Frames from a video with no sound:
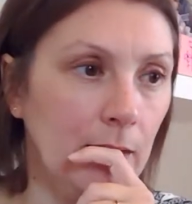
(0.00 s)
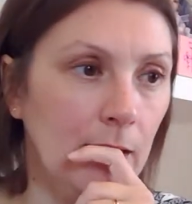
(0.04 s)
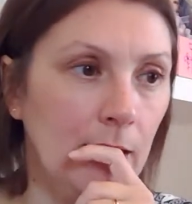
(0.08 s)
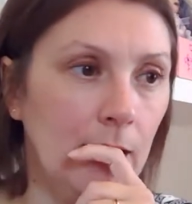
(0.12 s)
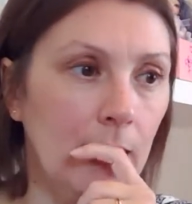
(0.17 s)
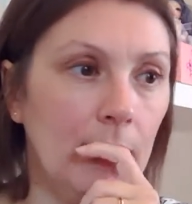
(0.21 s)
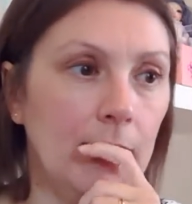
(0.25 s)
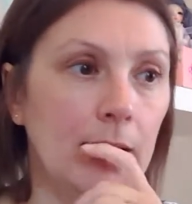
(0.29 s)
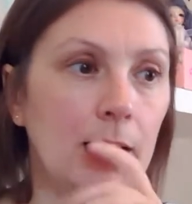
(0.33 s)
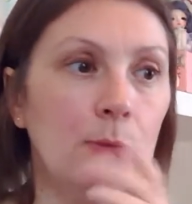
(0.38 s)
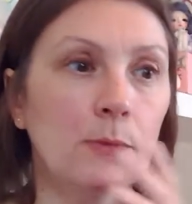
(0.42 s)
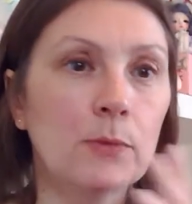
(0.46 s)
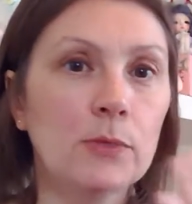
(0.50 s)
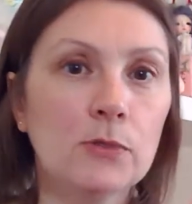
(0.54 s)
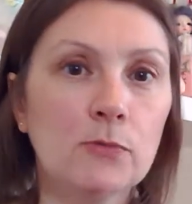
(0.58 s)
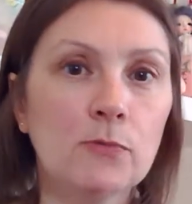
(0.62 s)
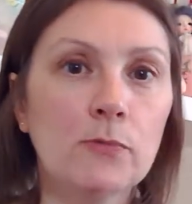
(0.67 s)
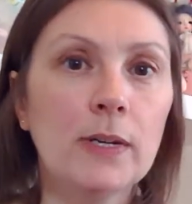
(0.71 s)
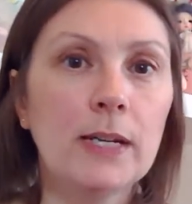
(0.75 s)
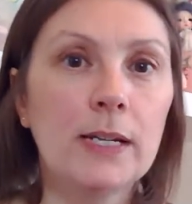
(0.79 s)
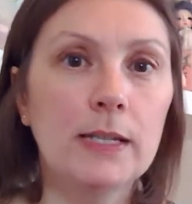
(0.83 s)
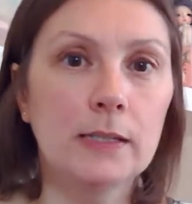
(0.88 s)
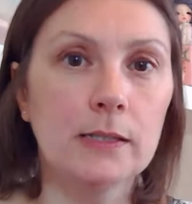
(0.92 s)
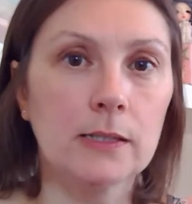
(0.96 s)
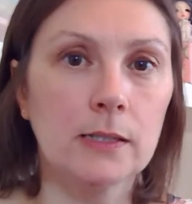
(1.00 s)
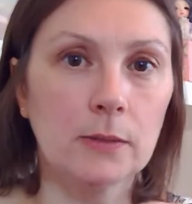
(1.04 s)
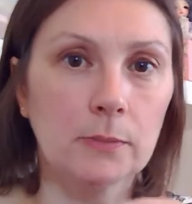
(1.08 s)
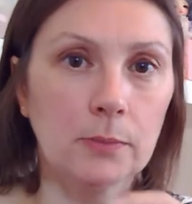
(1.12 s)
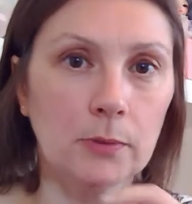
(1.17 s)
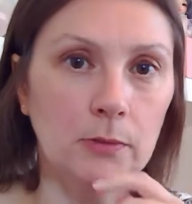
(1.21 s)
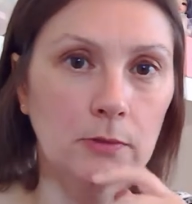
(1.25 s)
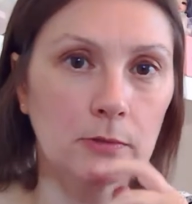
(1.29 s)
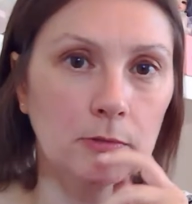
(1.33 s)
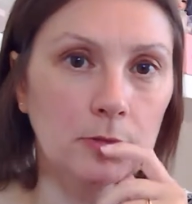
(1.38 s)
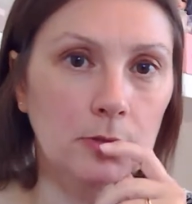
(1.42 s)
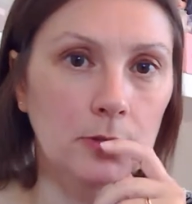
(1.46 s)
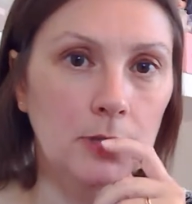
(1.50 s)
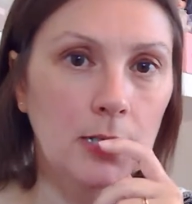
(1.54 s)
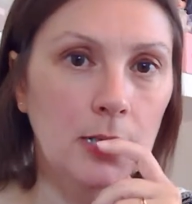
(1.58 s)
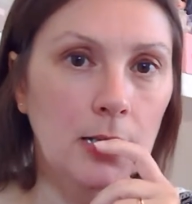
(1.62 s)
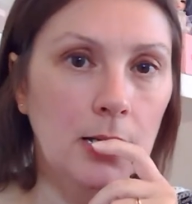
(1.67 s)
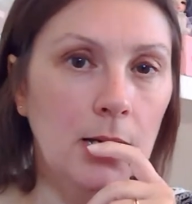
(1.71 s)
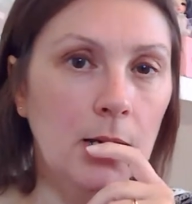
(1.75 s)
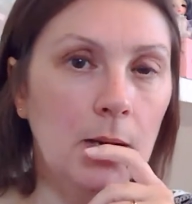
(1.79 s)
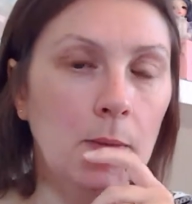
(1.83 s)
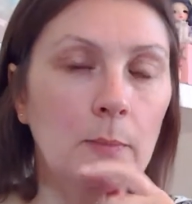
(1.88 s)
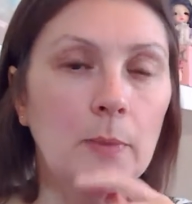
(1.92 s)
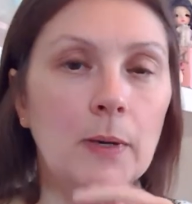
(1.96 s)
and it was reasonable,
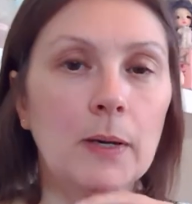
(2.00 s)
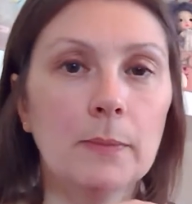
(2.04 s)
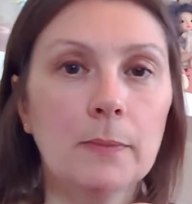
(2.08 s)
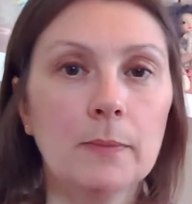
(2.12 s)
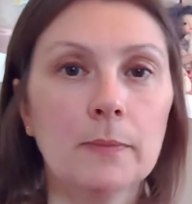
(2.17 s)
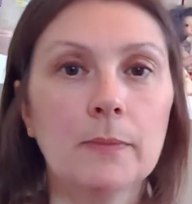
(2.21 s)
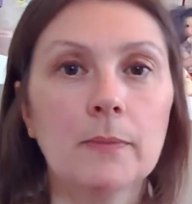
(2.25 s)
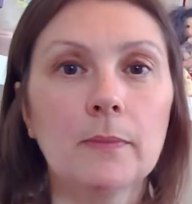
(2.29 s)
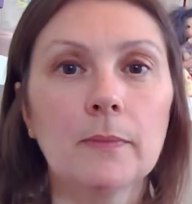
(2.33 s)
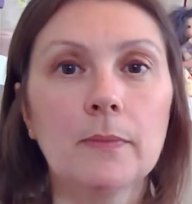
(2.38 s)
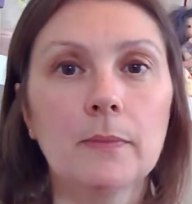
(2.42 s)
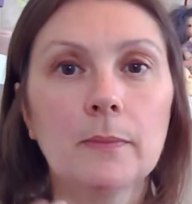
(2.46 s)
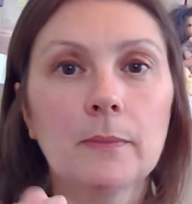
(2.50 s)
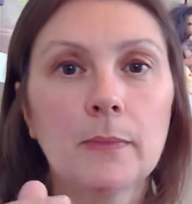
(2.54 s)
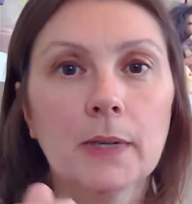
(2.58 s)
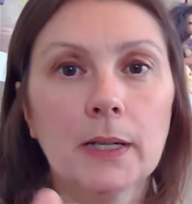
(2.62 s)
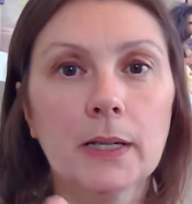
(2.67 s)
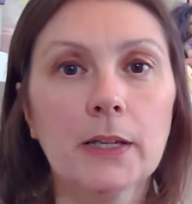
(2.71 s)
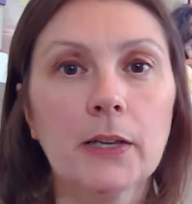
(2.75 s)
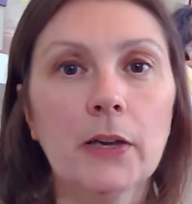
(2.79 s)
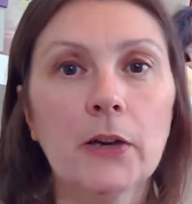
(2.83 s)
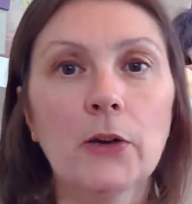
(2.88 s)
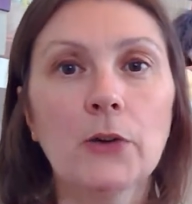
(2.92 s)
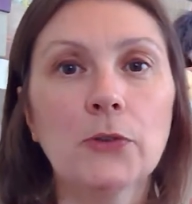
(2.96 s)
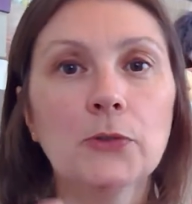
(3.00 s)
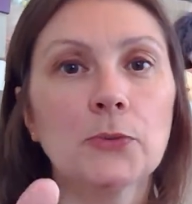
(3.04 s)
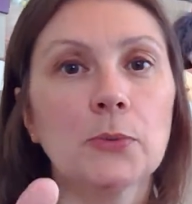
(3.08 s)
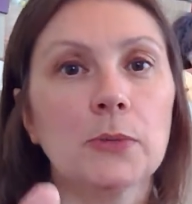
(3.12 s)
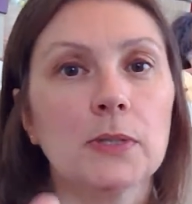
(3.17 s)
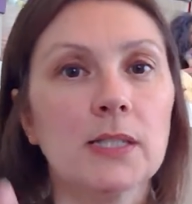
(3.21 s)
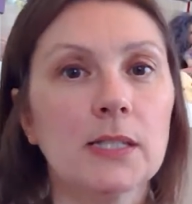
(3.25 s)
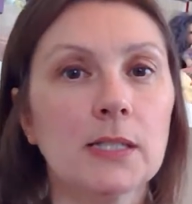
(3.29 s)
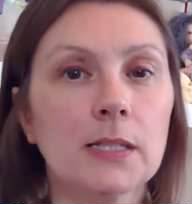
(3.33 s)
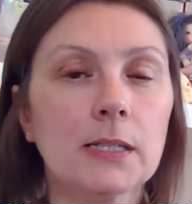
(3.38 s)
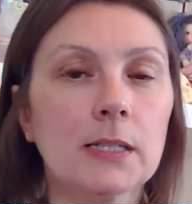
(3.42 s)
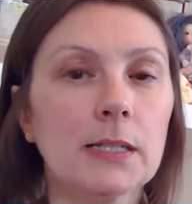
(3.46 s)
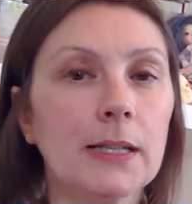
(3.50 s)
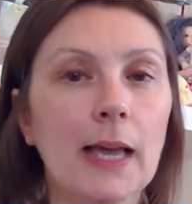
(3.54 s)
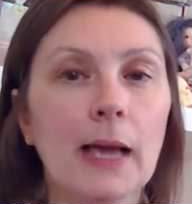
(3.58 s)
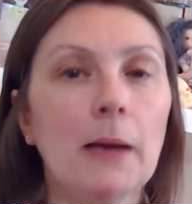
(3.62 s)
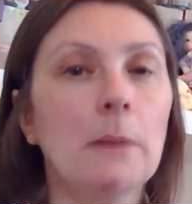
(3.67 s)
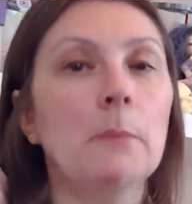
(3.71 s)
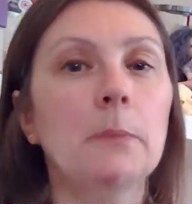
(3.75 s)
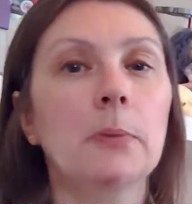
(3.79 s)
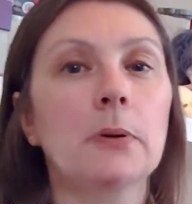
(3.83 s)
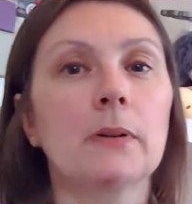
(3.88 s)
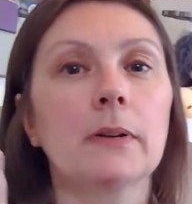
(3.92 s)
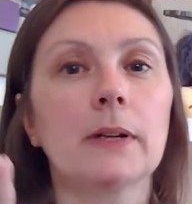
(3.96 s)
but my girls were
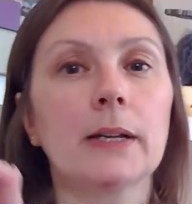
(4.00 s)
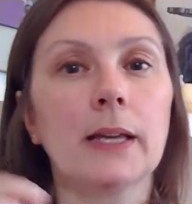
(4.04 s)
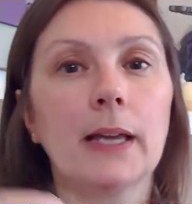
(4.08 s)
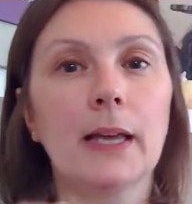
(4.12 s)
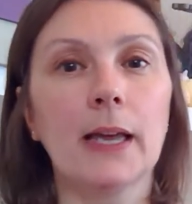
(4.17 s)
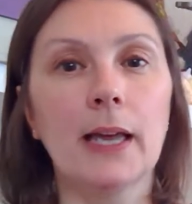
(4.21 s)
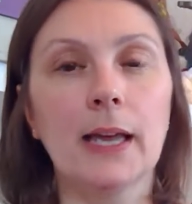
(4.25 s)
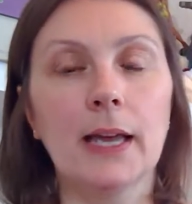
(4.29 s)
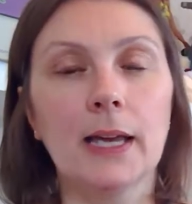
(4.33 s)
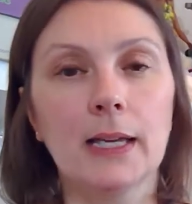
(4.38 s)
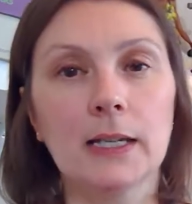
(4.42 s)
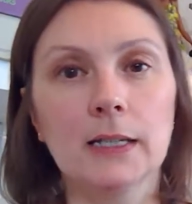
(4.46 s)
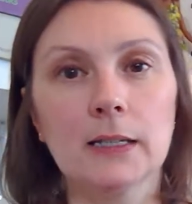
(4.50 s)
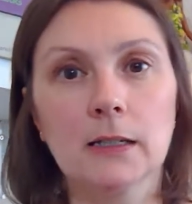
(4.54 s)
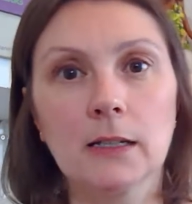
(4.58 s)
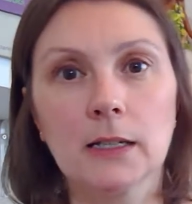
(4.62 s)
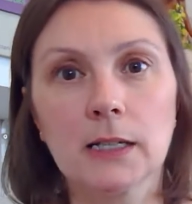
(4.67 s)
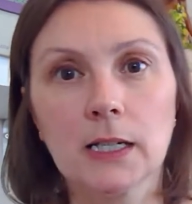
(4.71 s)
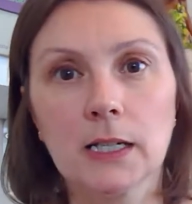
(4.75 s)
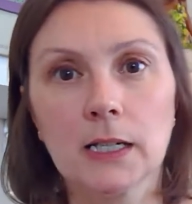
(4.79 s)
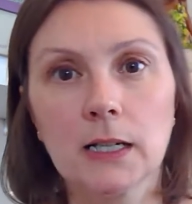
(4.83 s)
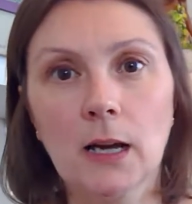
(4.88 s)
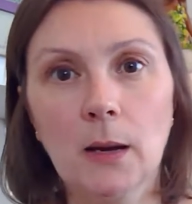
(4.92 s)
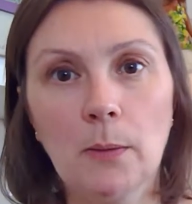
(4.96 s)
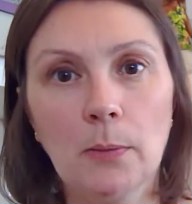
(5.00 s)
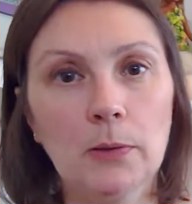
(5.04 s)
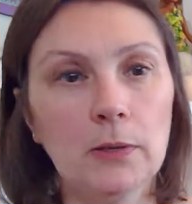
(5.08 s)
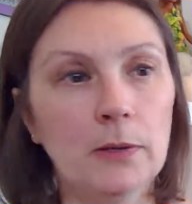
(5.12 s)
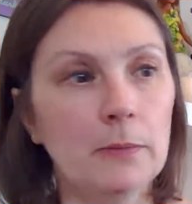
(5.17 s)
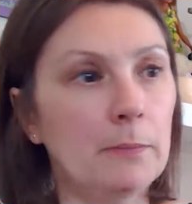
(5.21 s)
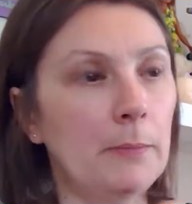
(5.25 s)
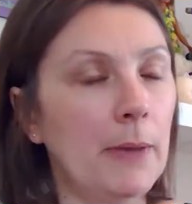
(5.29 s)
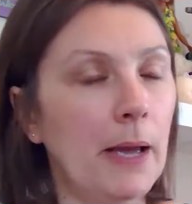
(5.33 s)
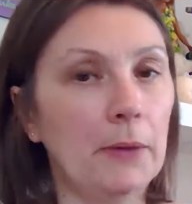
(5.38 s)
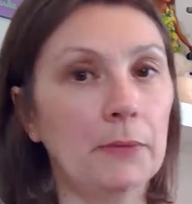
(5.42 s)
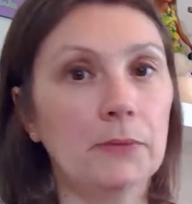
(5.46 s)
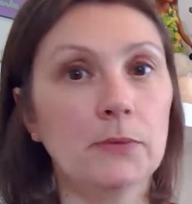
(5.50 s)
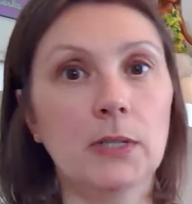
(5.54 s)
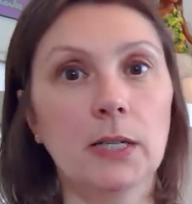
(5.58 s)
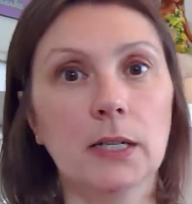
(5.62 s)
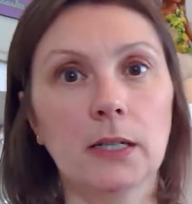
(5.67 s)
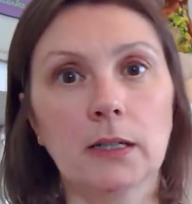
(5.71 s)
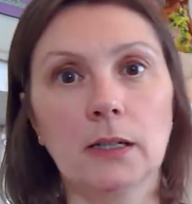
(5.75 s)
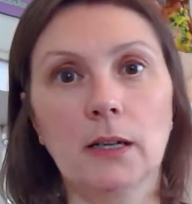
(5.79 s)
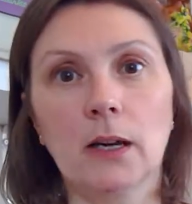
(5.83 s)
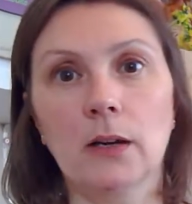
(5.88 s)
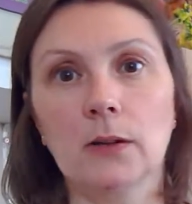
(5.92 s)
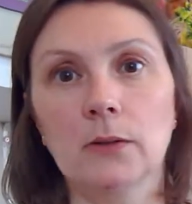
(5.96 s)
scampering ahead like a couple of mountain
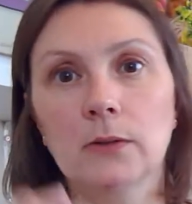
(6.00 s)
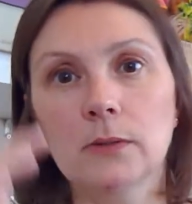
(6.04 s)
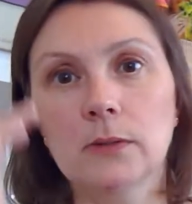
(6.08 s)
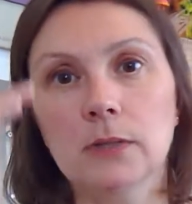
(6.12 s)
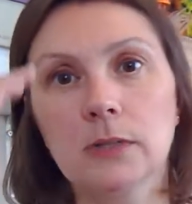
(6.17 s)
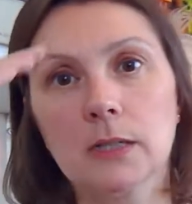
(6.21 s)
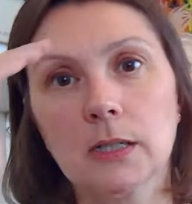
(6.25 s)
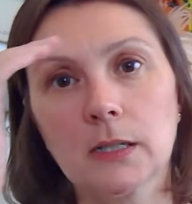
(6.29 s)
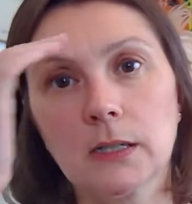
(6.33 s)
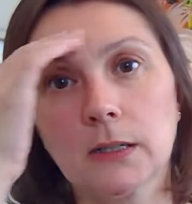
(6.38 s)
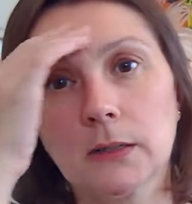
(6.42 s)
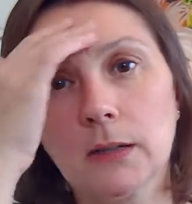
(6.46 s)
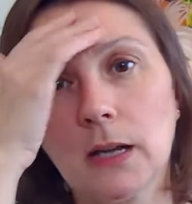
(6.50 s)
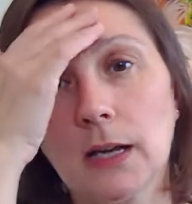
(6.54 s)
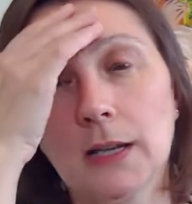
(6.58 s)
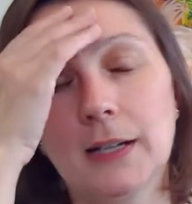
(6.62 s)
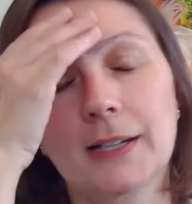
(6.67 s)
goats, and